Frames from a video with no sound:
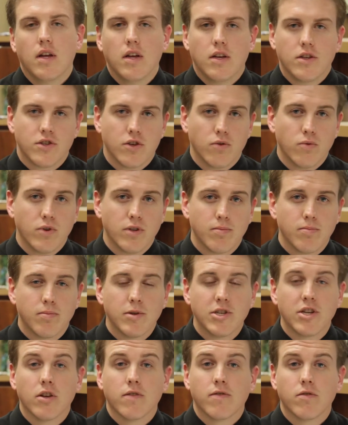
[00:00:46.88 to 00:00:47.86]
So with
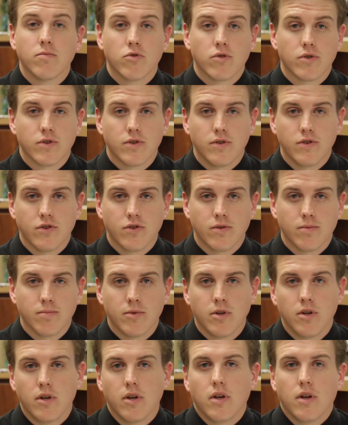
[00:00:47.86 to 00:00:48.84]
patellofemoral syndrome,
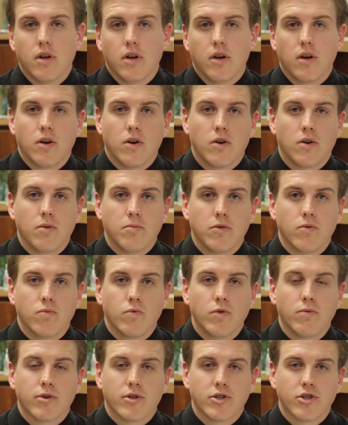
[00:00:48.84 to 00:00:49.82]

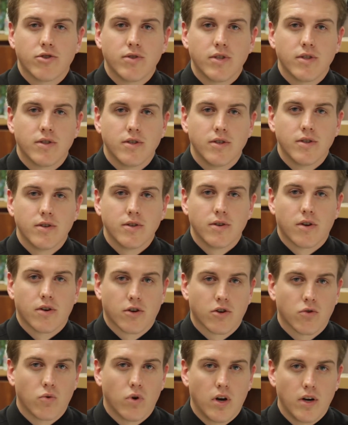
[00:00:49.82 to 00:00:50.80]
we want to strengthen
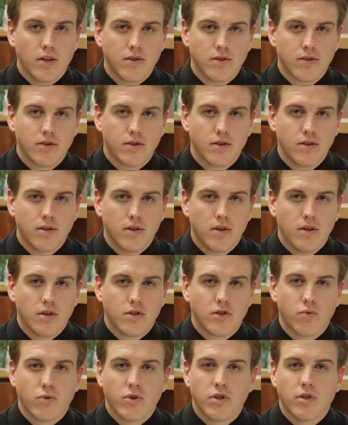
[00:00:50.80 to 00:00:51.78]
our quads.
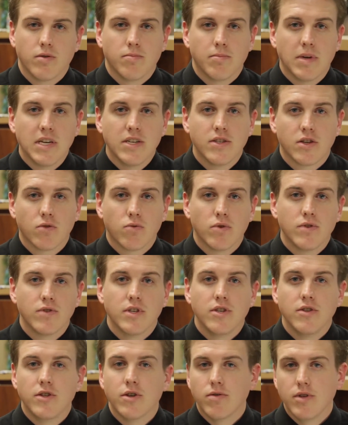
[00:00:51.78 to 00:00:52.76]
So one of the basic ones
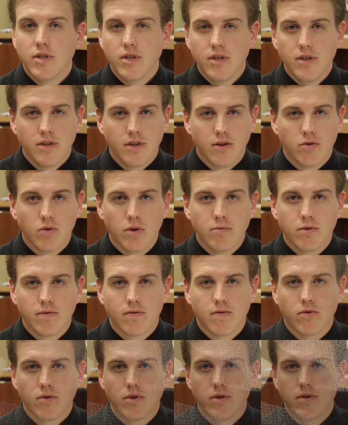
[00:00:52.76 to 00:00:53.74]
that you don't need any equipment
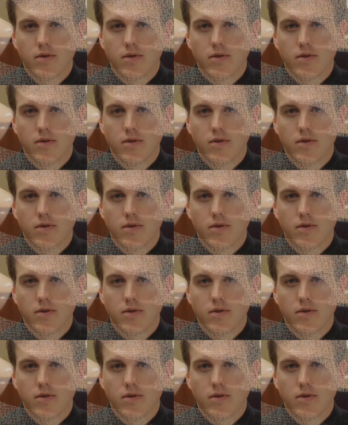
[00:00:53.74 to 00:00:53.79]
for